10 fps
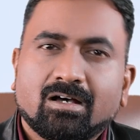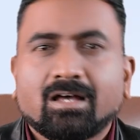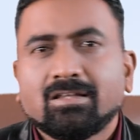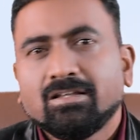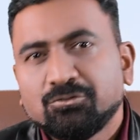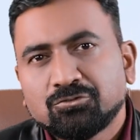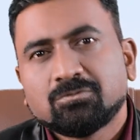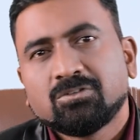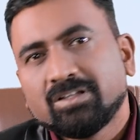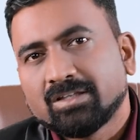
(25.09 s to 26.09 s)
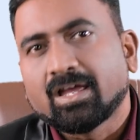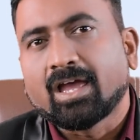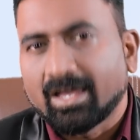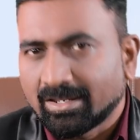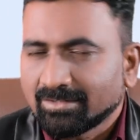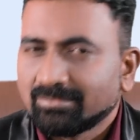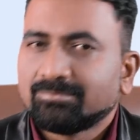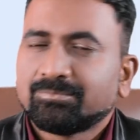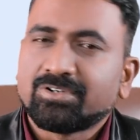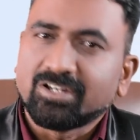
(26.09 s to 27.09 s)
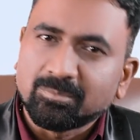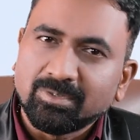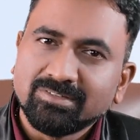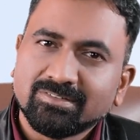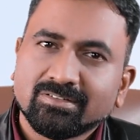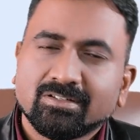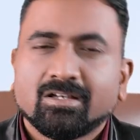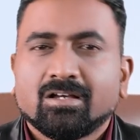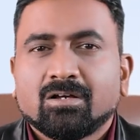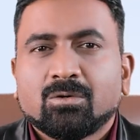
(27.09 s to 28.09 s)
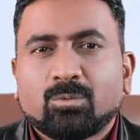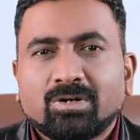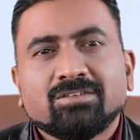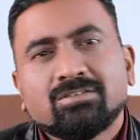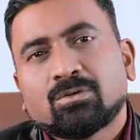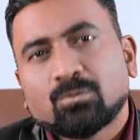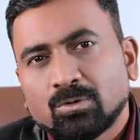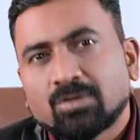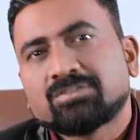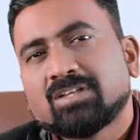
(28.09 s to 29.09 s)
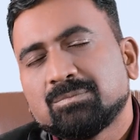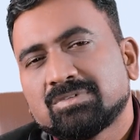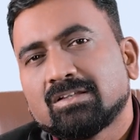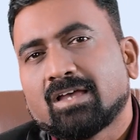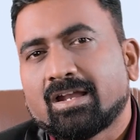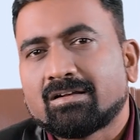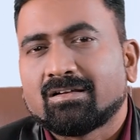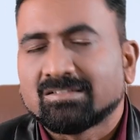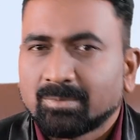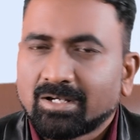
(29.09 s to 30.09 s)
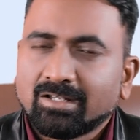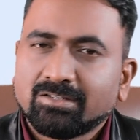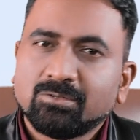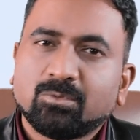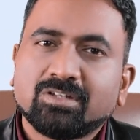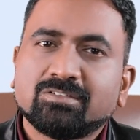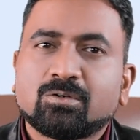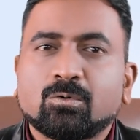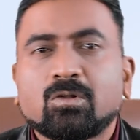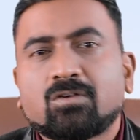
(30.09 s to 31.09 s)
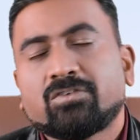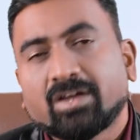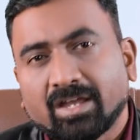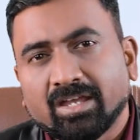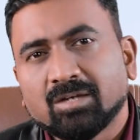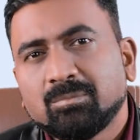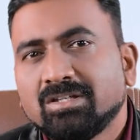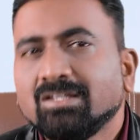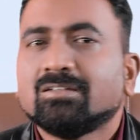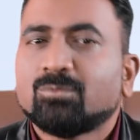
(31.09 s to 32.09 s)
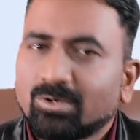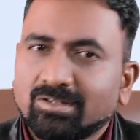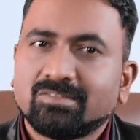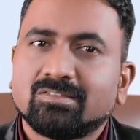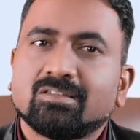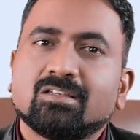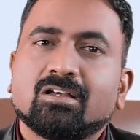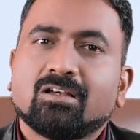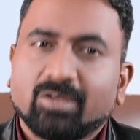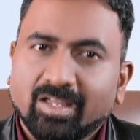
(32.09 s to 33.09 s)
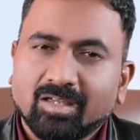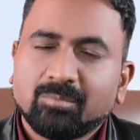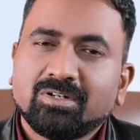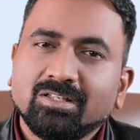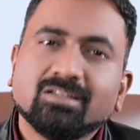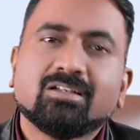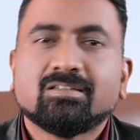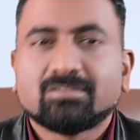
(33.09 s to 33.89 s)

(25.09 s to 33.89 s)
Are they useful in hair treatments? What is the role of stem cell hair transplantation? What is the role of EMT? What is EMT?